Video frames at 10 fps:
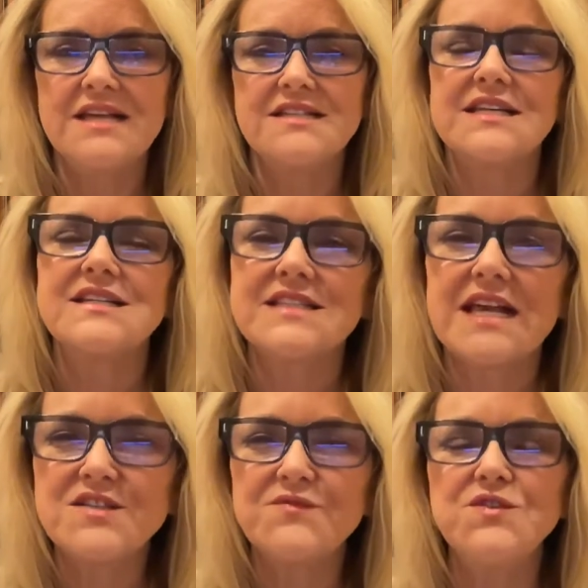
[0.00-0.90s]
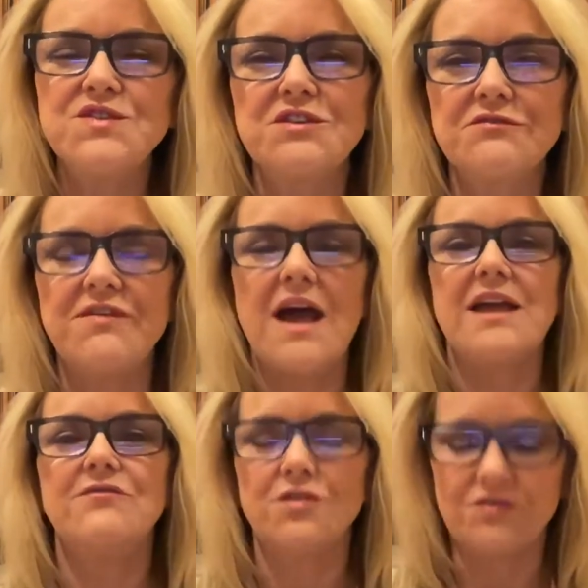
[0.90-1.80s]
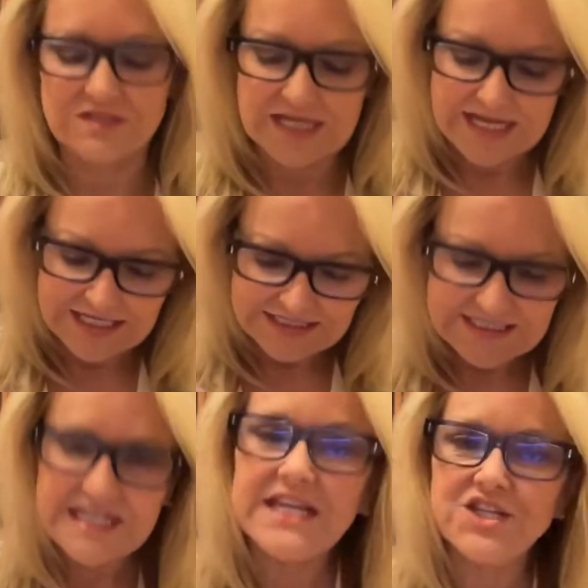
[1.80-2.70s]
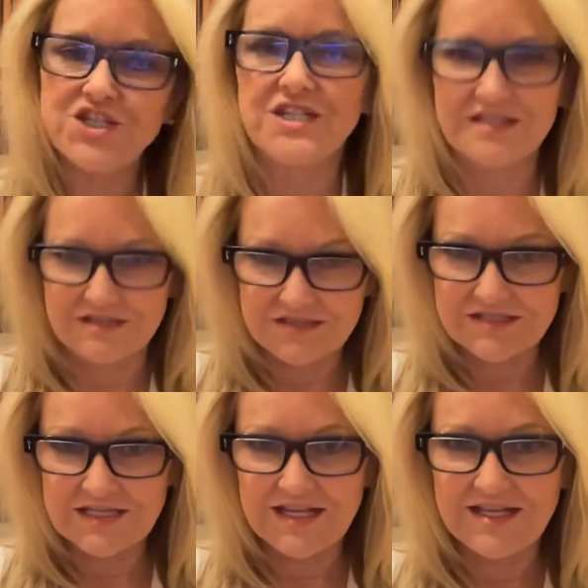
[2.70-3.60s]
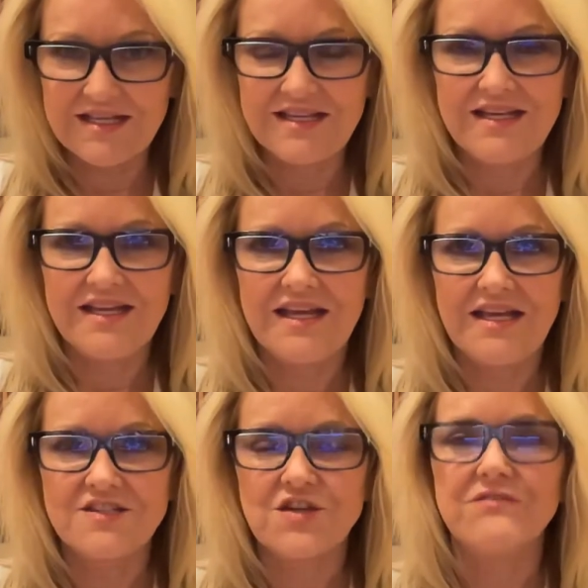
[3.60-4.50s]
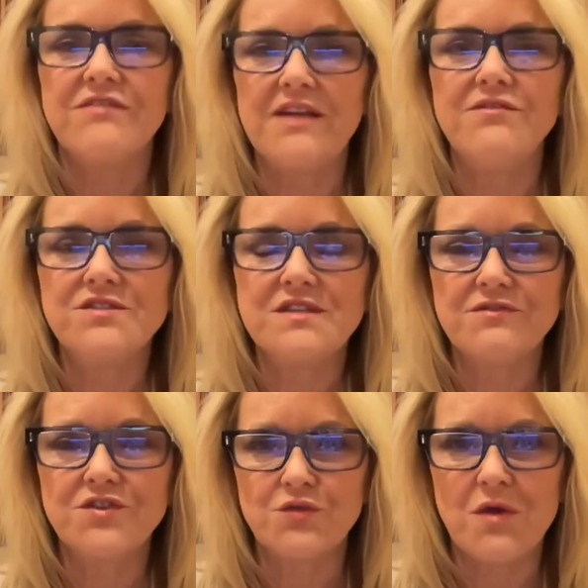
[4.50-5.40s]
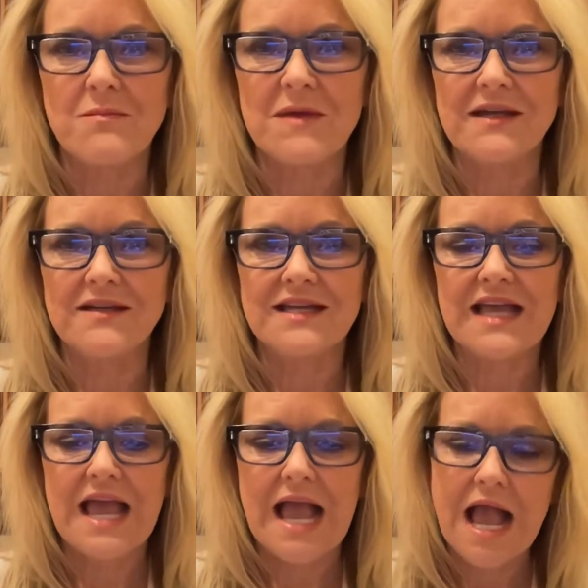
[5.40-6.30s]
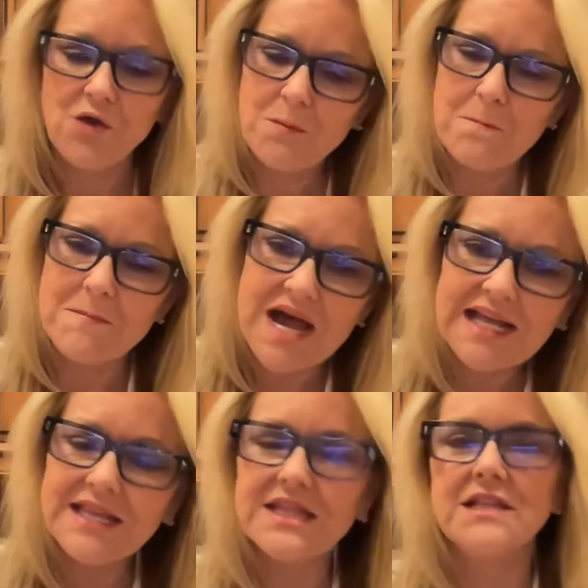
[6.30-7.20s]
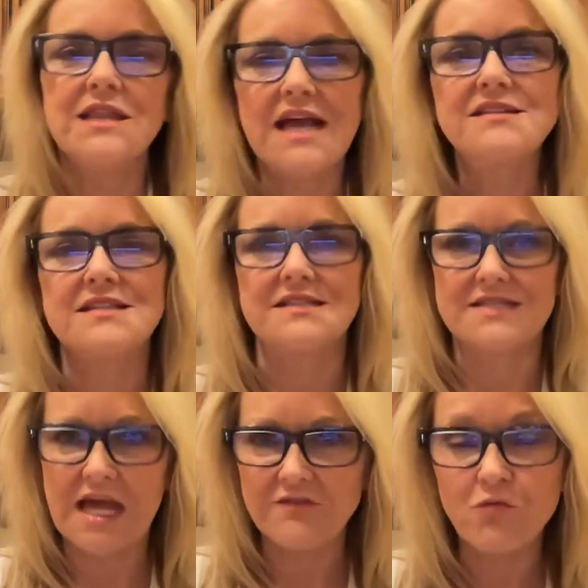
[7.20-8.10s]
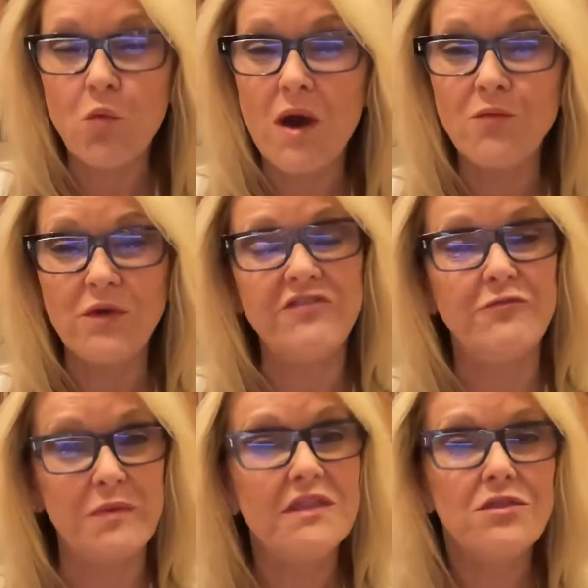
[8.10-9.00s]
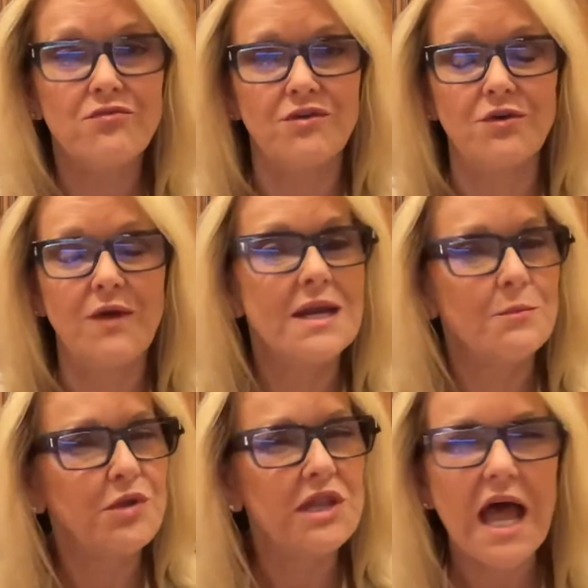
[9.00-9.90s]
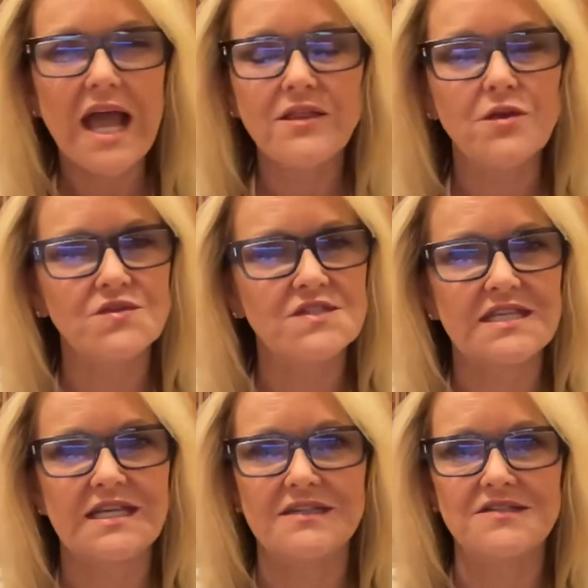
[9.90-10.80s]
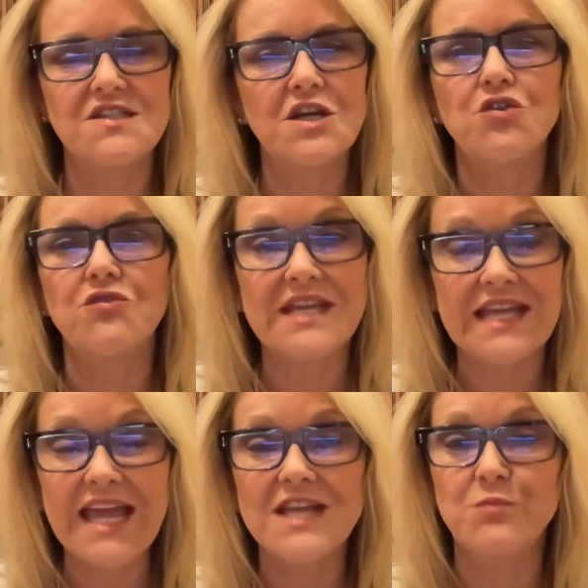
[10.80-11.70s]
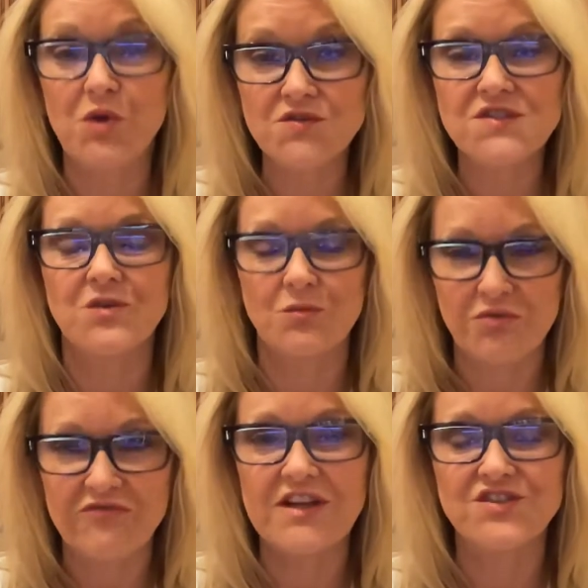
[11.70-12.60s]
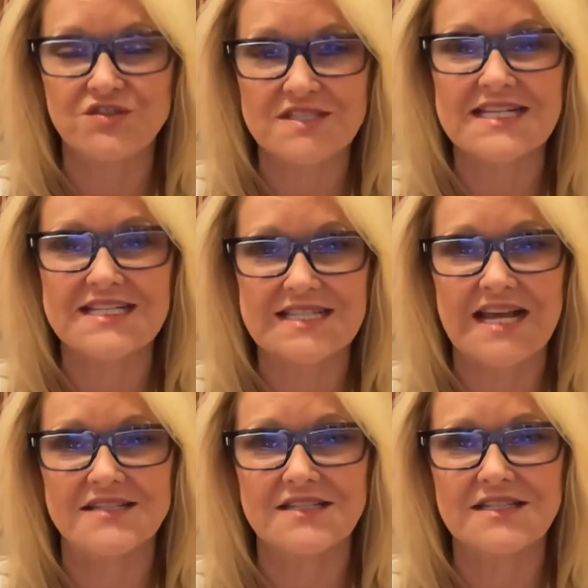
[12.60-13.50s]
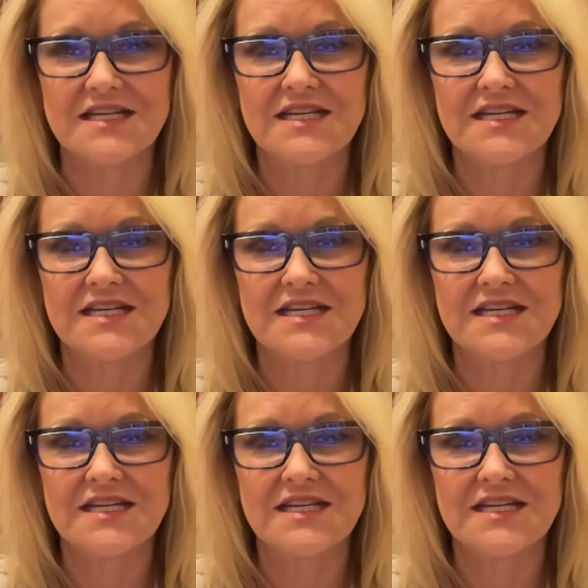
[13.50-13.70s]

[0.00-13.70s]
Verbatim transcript: Successful Survivors teaches survivors of trauma how to mine the lessons out of what we've been through and apply those things to create personal and professional success.